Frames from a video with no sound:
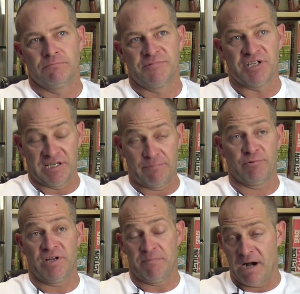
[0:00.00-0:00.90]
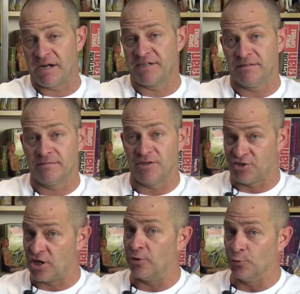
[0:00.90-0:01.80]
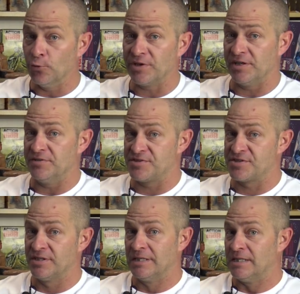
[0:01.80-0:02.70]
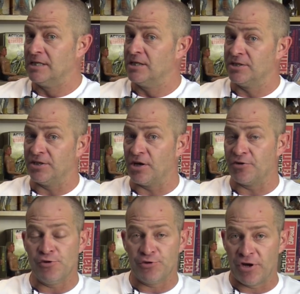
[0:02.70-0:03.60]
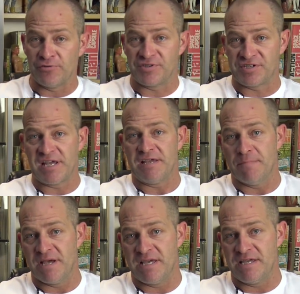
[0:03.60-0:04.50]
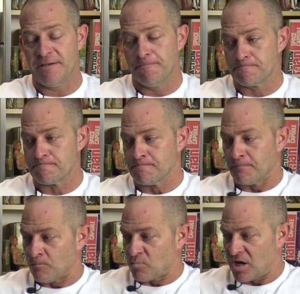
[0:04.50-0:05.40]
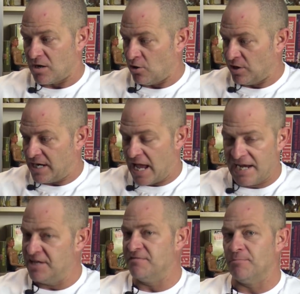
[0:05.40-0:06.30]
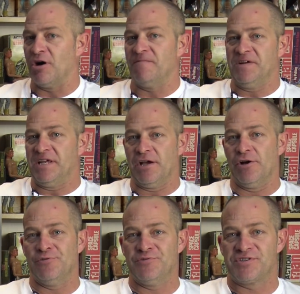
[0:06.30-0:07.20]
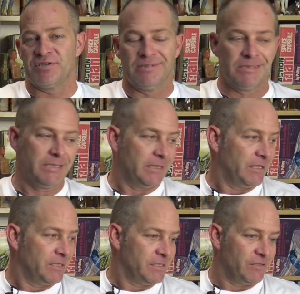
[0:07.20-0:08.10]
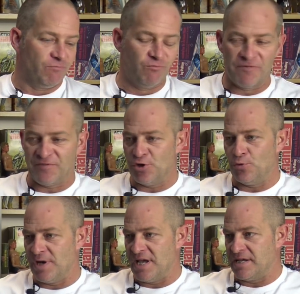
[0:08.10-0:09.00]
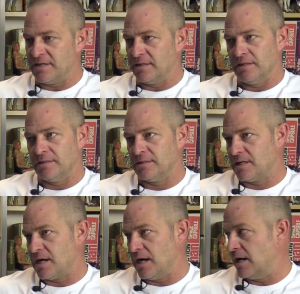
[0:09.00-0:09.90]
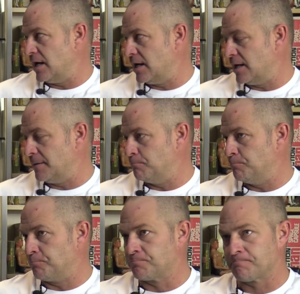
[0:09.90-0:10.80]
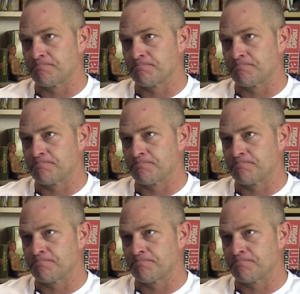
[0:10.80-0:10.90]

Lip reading: deliberately market a child audience. You know, you don't see me in any of my videos reviewing the